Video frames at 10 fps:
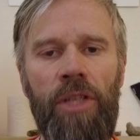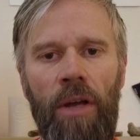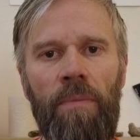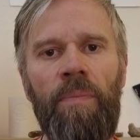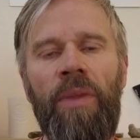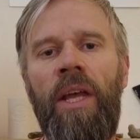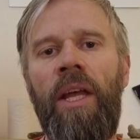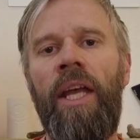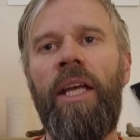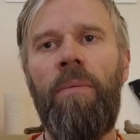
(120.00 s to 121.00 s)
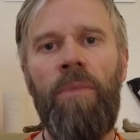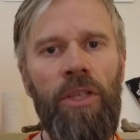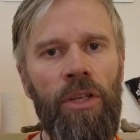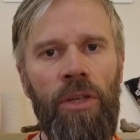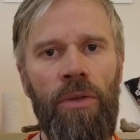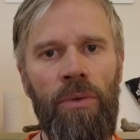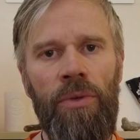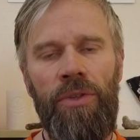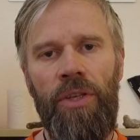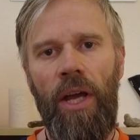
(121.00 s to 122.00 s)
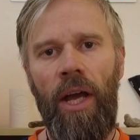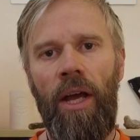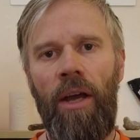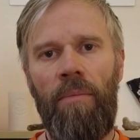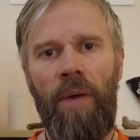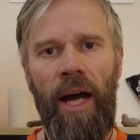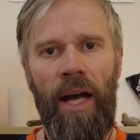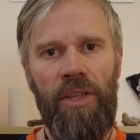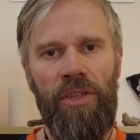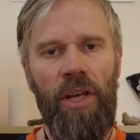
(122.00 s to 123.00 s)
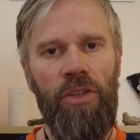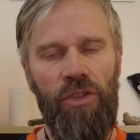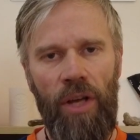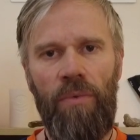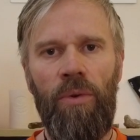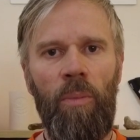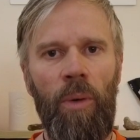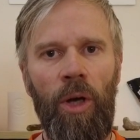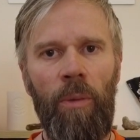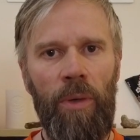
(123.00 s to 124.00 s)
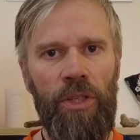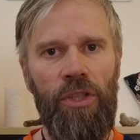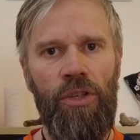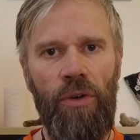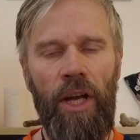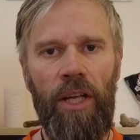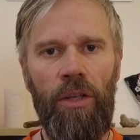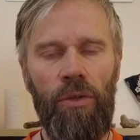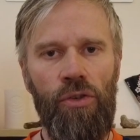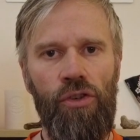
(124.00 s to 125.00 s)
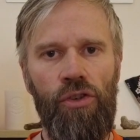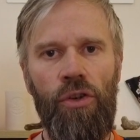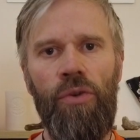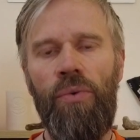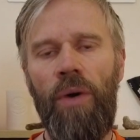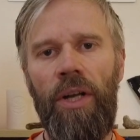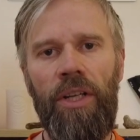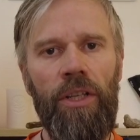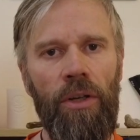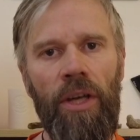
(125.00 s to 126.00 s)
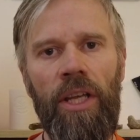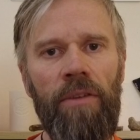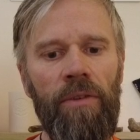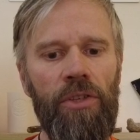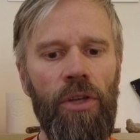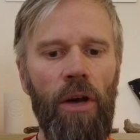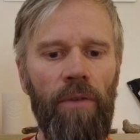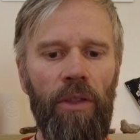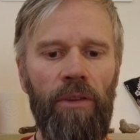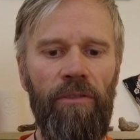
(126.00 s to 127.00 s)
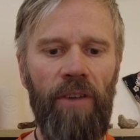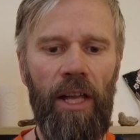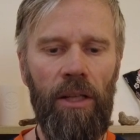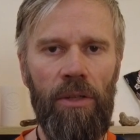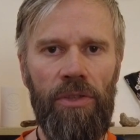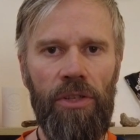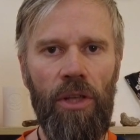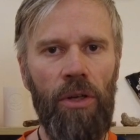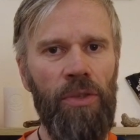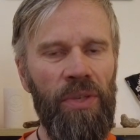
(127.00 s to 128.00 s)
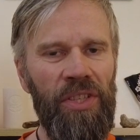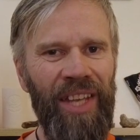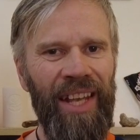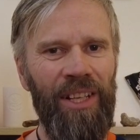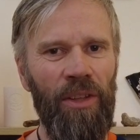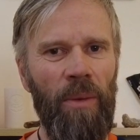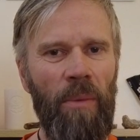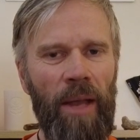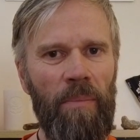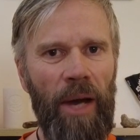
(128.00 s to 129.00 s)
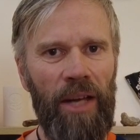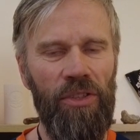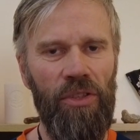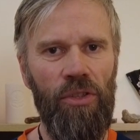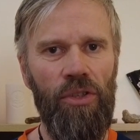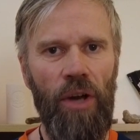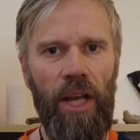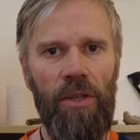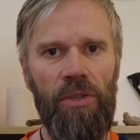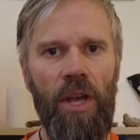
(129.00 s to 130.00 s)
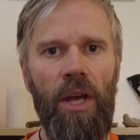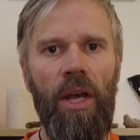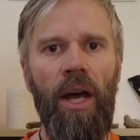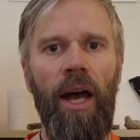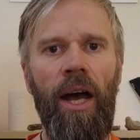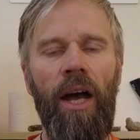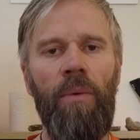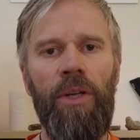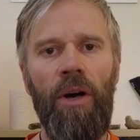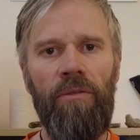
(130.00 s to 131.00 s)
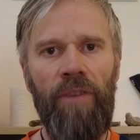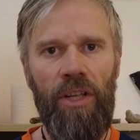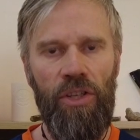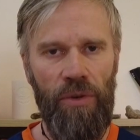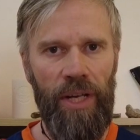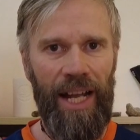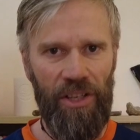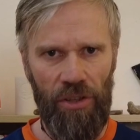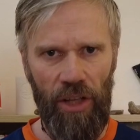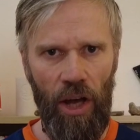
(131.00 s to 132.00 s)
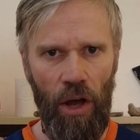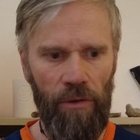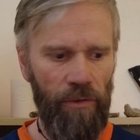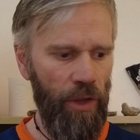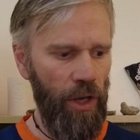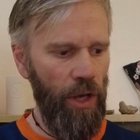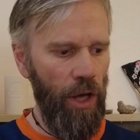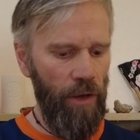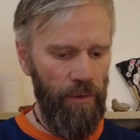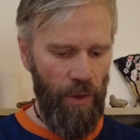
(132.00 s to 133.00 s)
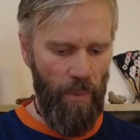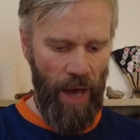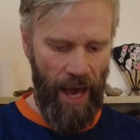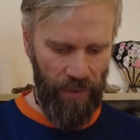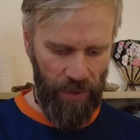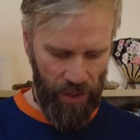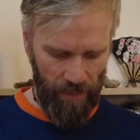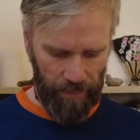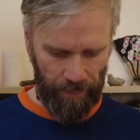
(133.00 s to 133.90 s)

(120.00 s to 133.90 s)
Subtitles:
so it can be used as a general purpose trail shoe, and you know, even sort of on the fells, as long as we're staying on the main paths and trails, and we're not venturing actually off the paths.